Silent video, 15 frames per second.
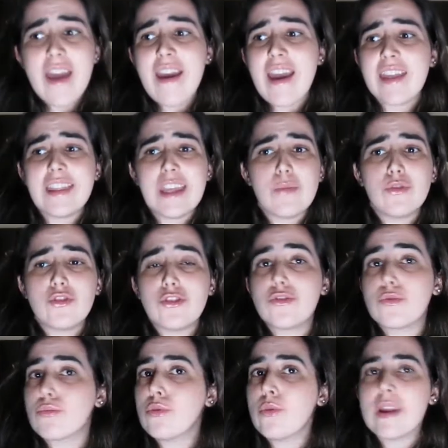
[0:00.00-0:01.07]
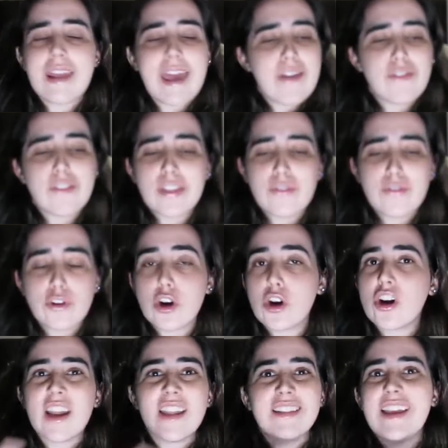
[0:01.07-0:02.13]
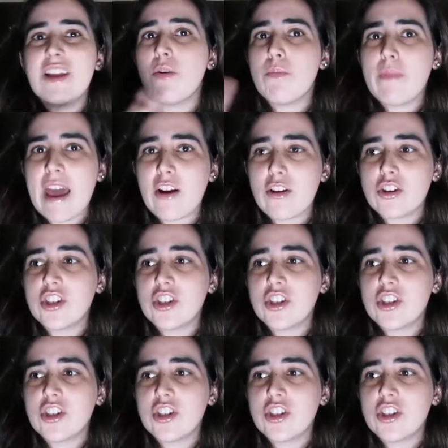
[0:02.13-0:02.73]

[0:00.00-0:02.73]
and they would just ruin everything for her, and they don't matter.